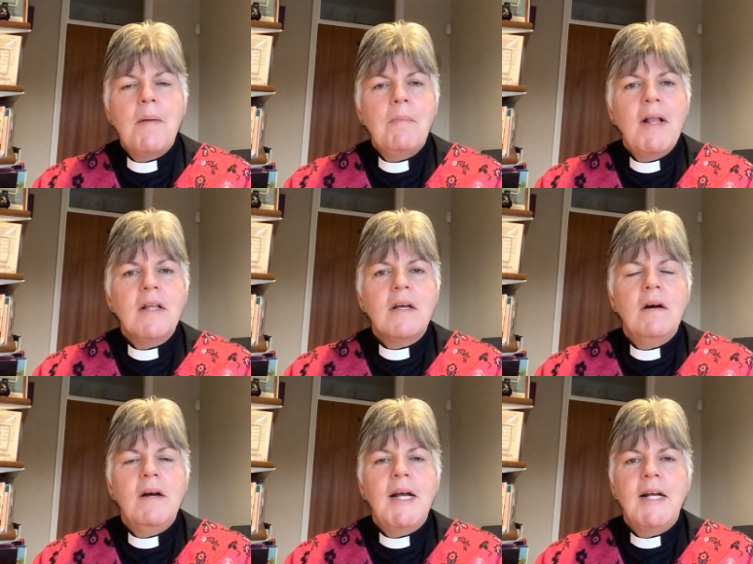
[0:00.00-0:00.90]

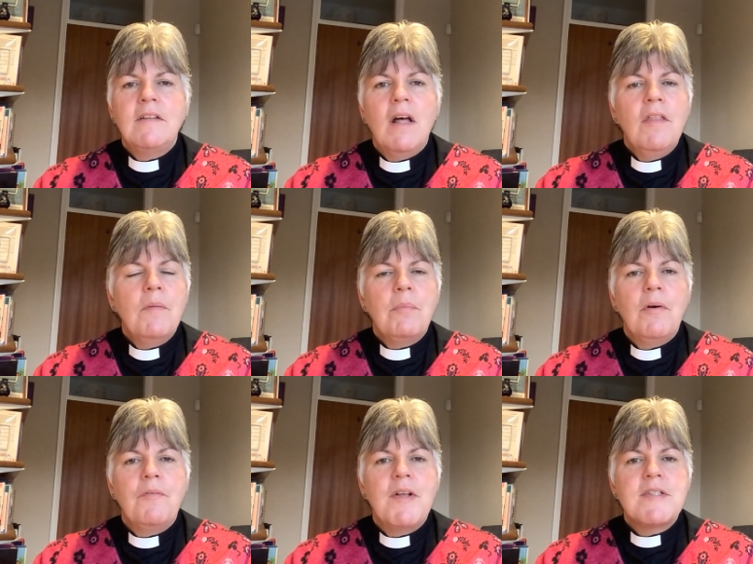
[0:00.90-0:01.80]
Malachi and other
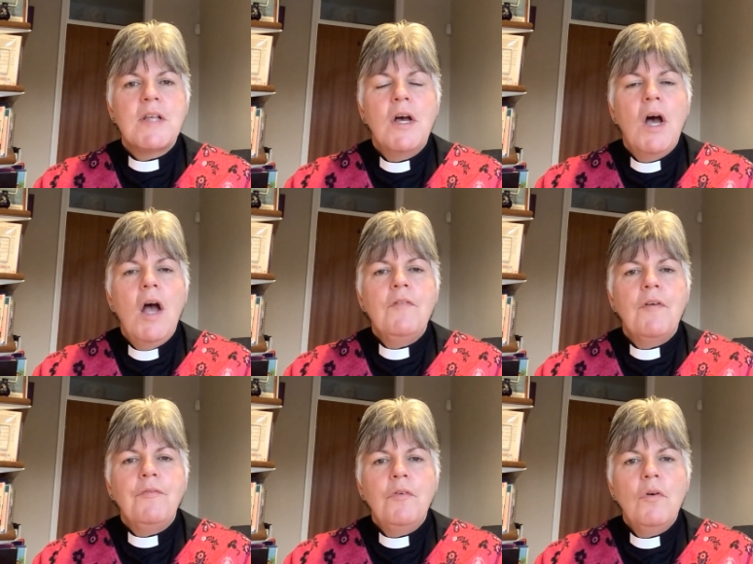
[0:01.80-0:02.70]
prophets over
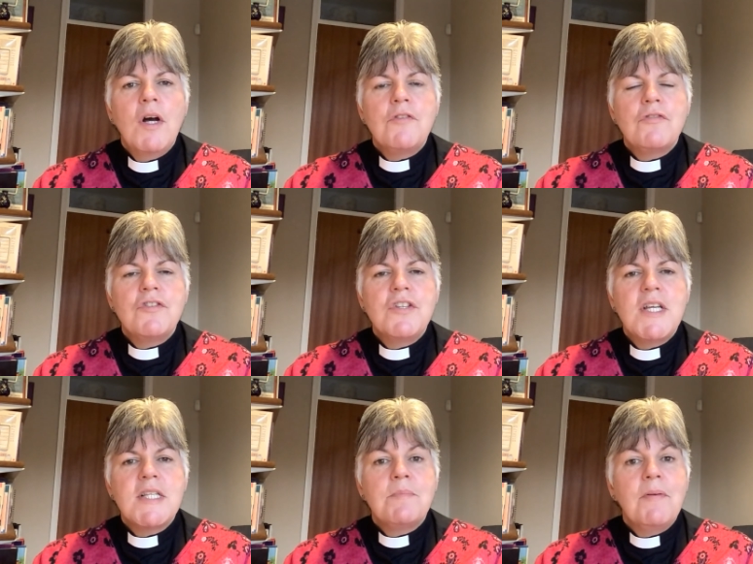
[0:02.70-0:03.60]
400
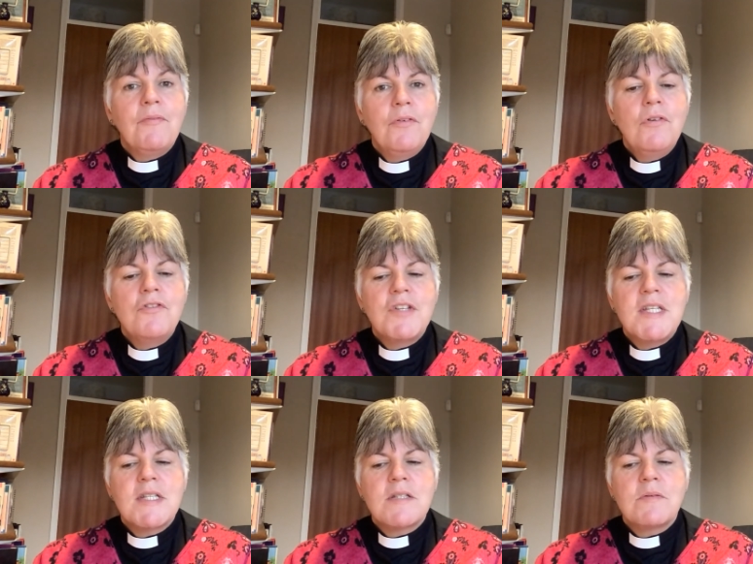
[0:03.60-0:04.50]
years before
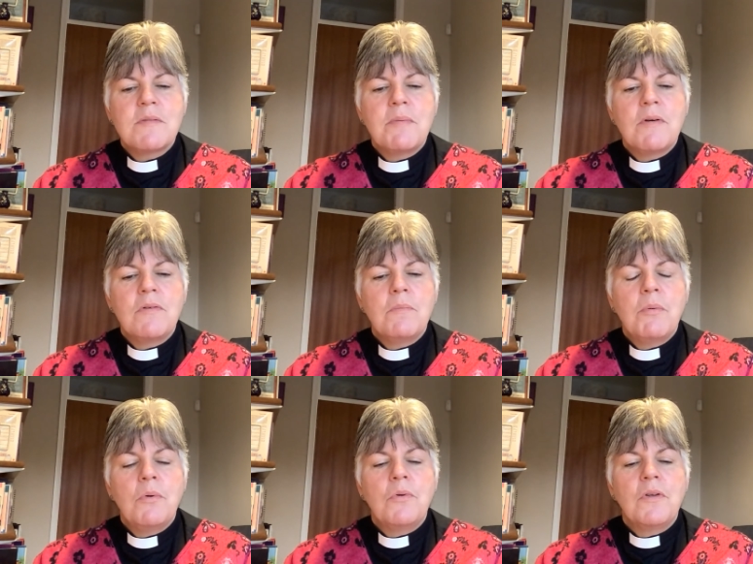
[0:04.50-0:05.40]
Jesus was built,
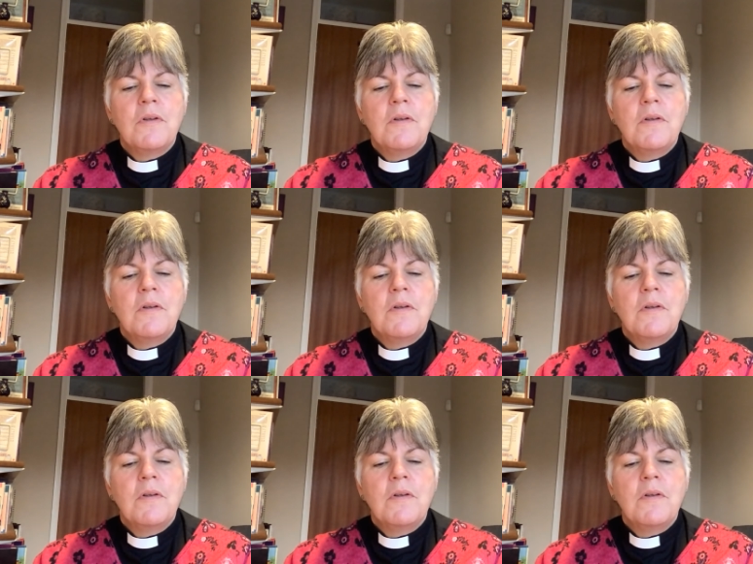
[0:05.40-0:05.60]
born